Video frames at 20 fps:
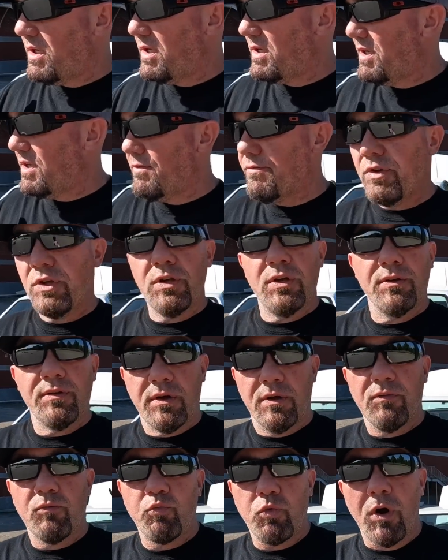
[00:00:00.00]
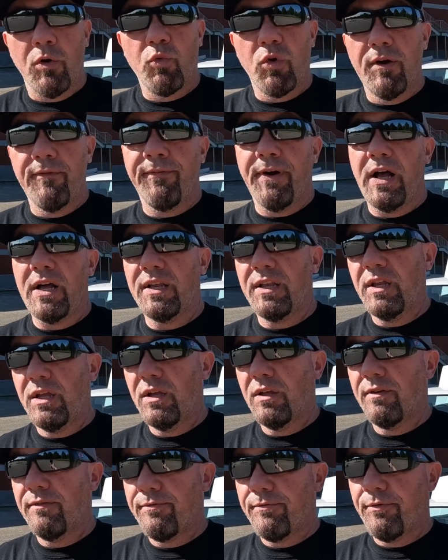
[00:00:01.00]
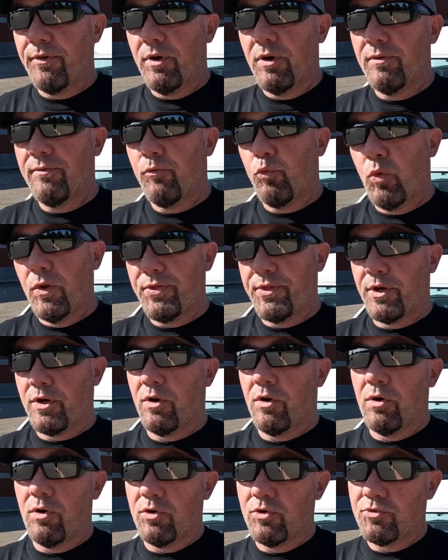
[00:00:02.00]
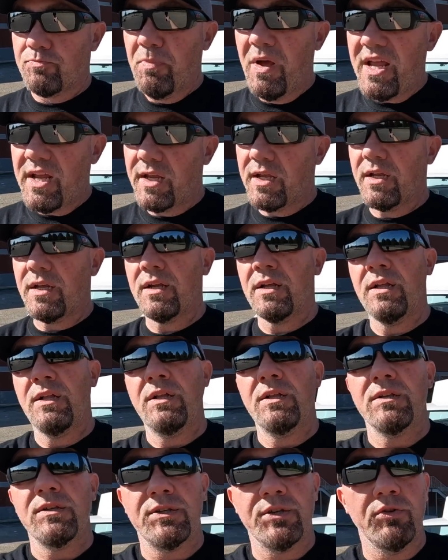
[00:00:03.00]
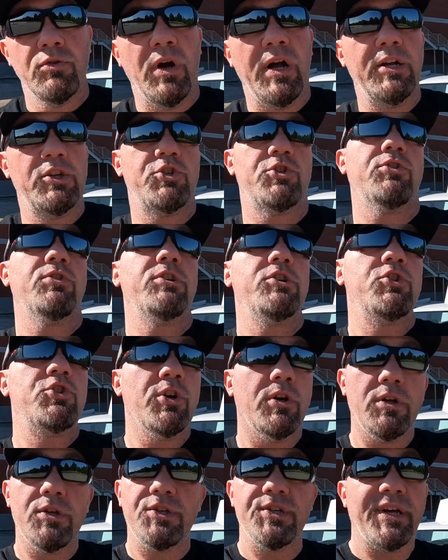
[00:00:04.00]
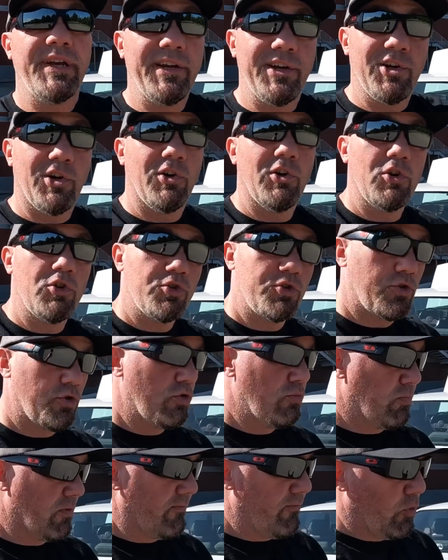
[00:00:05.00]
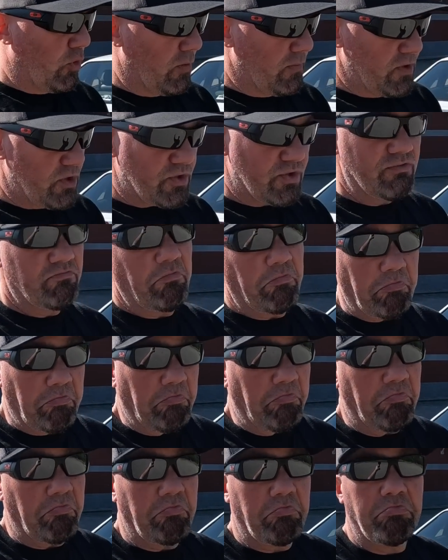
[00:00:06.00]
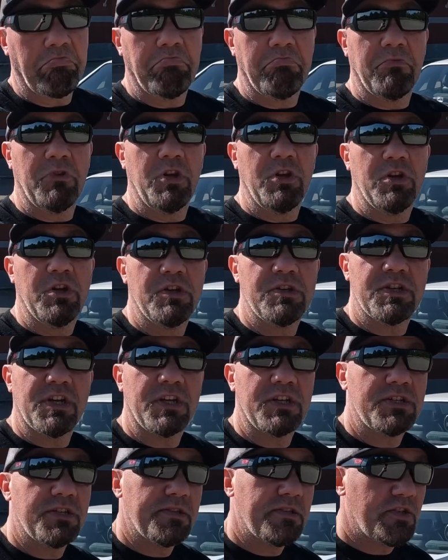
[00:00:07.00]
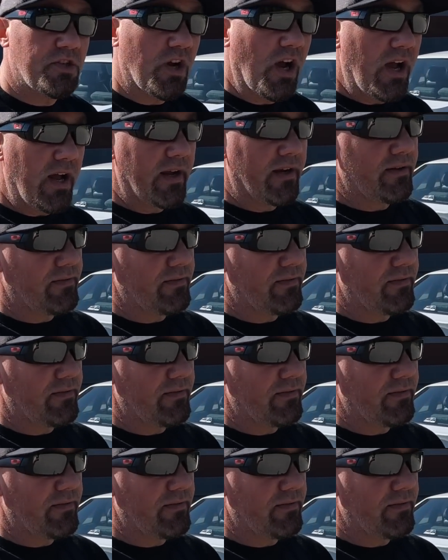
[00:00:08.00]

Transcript: and give you a rough idea of what the car is making. To actually judge a car's true performance, you need to take it to the track,